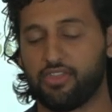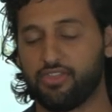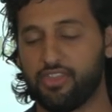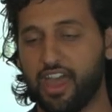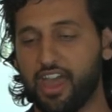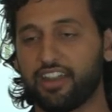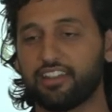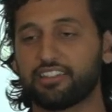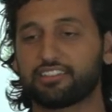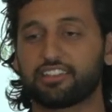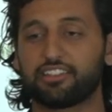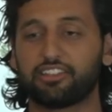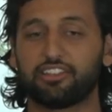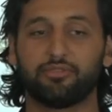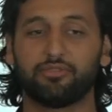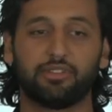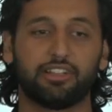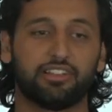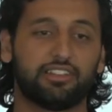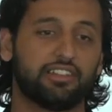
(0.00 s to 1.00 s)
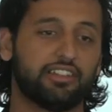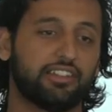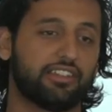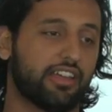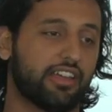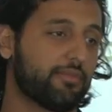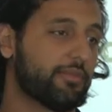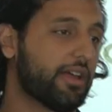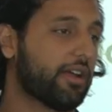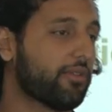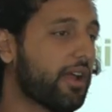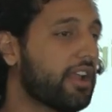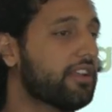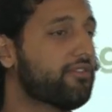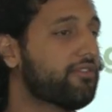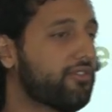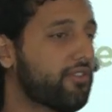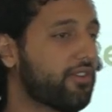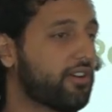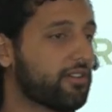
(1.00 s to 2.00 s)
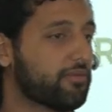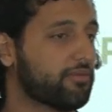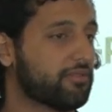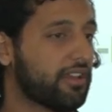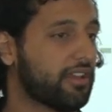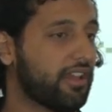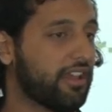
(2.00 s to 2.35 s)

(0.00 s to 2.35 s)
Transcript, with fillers: that is a humility that I'm not ready for,